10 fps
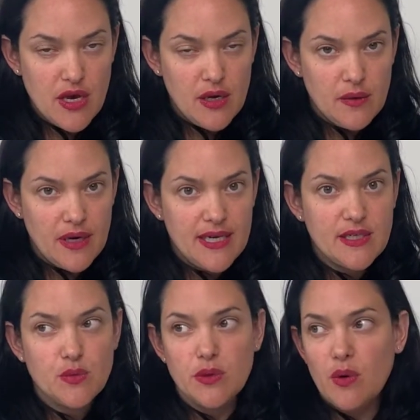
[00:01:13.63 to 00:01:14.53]
Right?
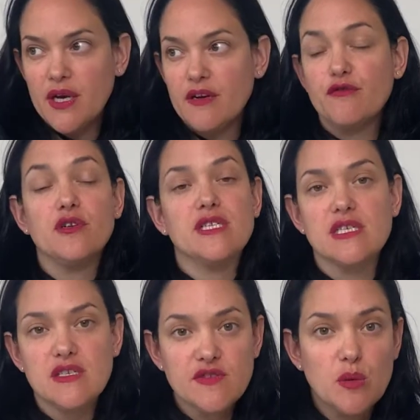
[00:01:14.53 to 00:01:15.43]
We want to, for instance,
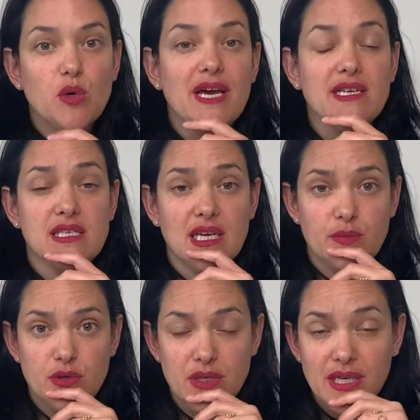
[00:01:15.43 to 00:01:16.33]
if someone has type
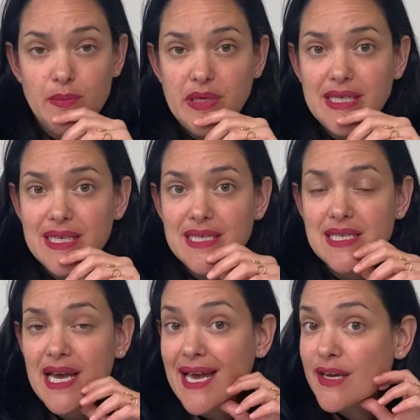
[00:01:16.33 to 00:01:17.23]
2 diabetes
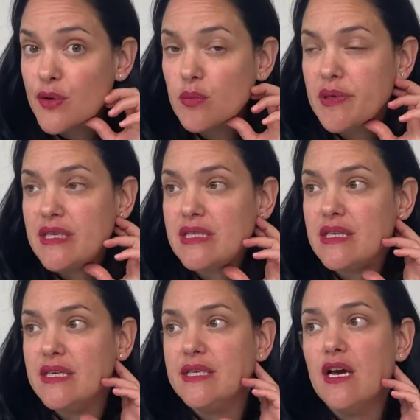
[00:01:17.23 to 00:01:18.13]
and
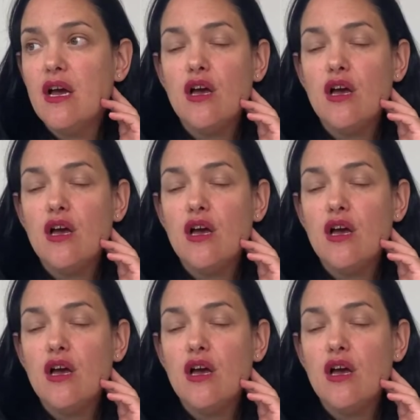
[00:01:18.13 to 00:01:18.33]
obesity,